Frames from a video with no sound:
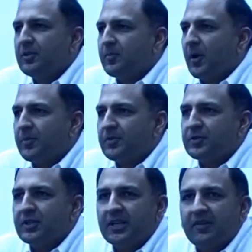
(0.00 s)
to the
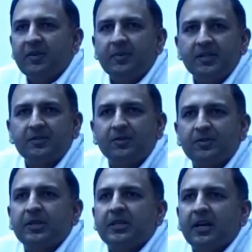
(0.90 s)
proposition that everybody is
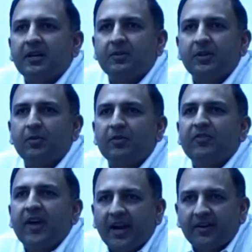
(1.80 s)
also entitled to their
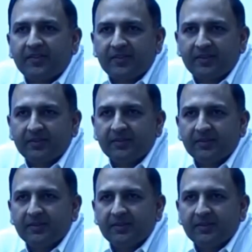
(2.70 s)
own facts.